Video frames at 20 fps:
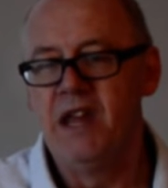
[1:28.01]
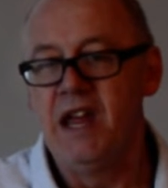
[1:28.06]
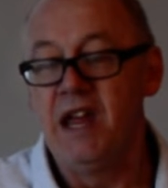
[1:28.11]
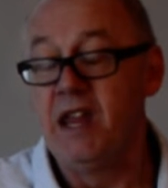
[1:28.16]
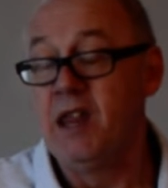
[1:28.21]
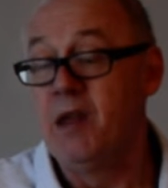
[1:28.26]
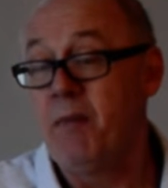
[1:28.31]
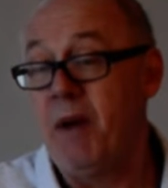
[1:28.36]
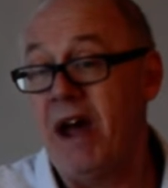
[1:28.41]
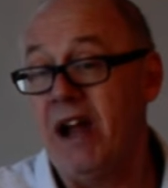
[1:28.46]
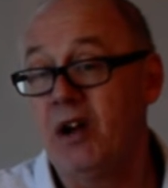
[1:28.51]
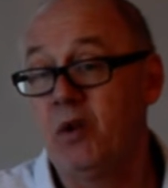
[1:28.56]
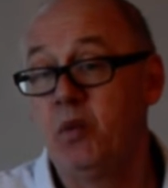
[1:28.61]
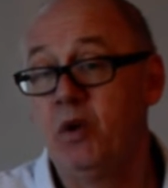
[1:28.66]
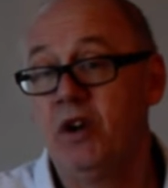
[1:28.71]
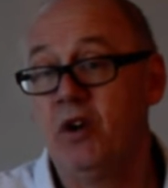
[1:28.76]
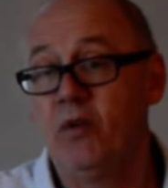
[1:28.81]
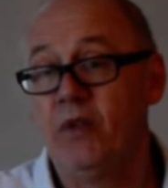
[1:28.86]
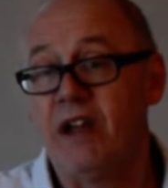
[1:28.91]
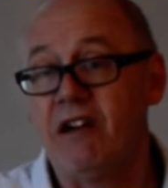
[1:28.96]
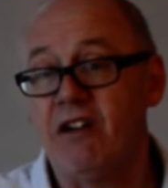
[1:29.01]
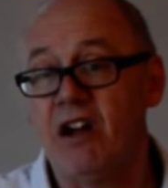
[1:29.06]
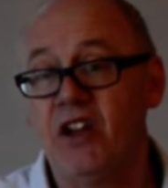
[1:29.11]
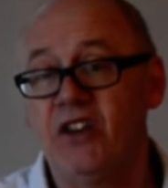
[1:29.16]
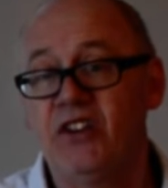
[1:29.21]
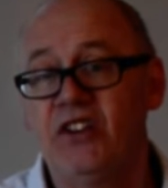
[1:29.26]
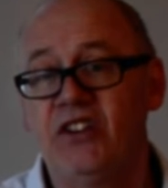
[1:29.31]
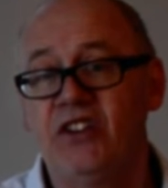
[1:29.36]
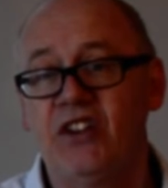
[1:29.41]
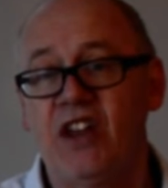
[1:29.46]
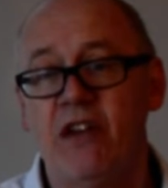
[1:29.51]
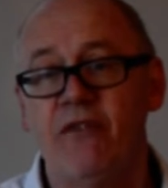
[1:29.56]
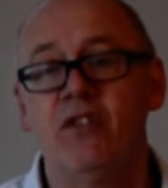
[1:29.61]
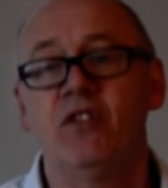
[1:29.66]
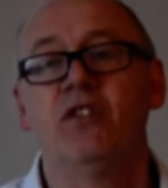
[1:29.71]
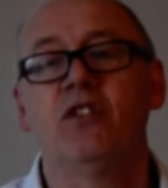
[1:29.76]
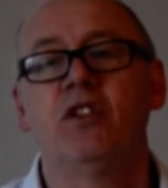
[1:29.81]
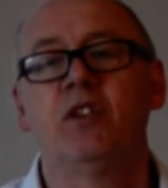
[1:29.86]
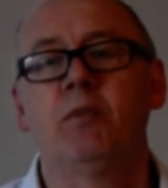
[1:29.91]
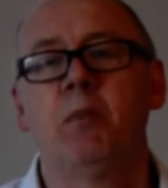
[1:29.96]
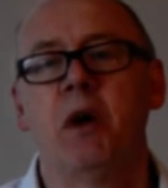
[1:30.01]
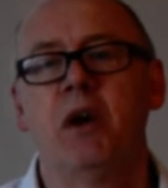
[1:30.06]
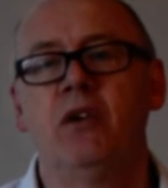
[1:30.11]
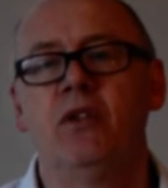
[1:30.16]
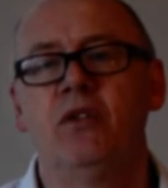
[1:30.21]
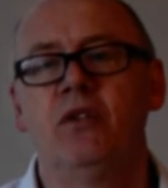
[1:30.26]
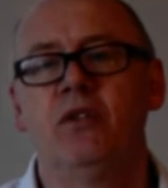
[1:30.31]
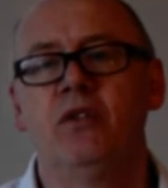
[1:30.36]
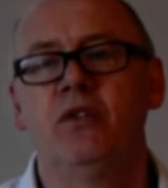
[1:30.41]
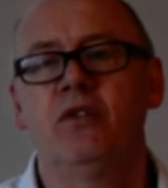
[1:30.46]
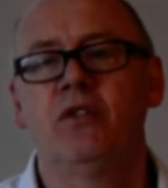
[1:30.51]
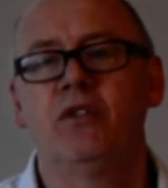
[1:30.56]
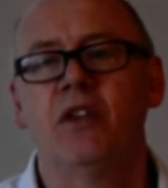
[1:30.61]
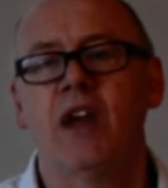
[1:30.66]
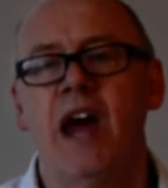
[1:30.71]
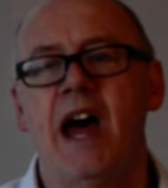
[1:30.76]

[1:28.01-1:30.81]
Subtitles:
In the back wheel, there are seven spokes,